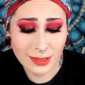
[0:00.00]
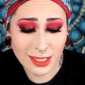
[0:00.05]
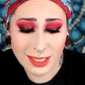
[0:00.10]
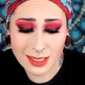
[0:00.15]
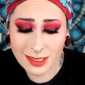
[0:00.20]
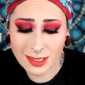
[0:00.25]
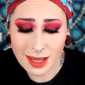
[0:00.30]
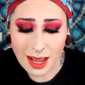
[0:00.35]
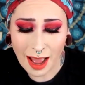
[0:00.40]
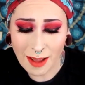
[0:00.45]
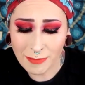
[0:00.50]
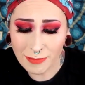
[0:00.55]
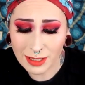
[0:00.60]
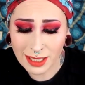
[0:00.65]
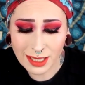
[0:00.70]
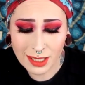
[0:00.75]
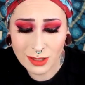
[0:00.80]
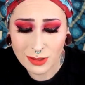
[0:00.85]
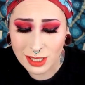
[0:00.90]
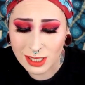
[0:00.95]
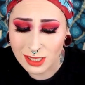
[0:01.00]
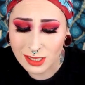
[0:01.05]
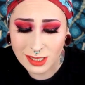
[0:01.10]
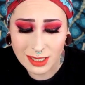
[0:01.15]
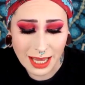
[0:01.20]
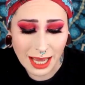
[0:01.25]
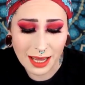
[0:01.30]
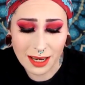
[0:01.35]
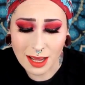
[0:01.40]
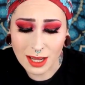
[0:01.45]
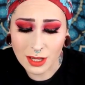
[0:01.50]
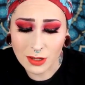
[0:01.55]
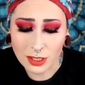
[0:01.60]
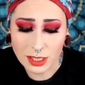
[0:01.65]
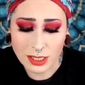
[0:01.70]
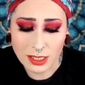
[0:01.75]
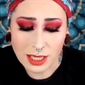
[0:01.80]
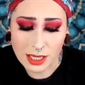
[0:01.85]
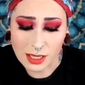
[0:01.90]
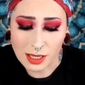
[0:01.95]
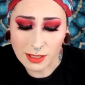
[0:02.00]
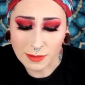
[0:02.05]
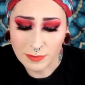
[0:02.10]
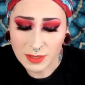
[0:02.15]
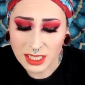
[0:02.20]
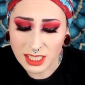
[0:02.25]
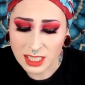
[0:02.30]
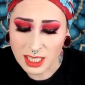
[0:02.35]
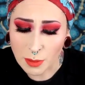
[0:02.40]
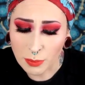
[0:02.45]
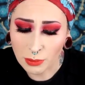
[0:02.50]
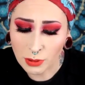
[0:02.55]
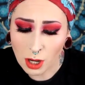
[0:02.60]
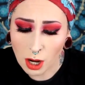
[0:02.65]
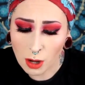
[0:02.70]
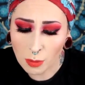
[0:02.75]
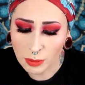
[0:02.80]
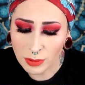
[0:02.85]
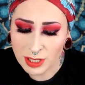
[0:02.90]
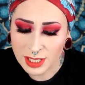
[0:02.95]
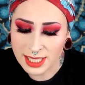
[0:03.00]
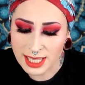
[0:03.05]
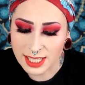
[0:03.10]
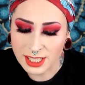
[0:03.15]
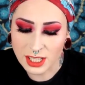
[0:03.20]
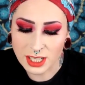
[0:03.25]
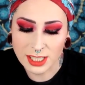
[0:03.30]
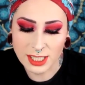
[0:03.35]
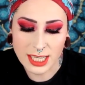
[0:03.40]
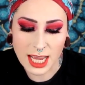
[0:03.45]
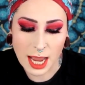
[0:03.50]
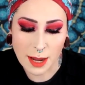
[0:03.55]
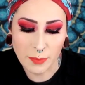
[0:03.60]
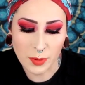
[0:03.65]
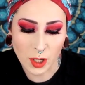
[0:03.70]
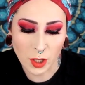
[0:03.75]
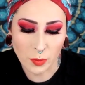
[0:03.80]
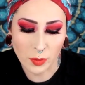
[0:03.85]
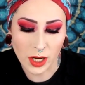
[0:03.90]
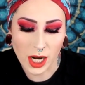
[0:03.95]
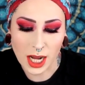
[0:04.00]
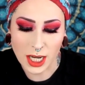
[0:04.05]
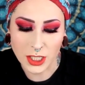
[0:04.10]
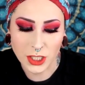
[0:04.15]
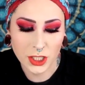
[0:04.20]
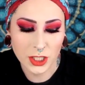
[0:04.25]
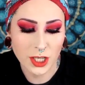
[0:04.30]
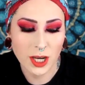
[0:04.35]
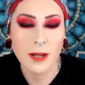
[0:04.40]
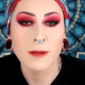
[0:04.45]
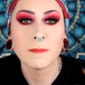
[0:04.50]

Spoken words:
Just, I feel like you just get a good deal. This is a Pro Precision tapered brush.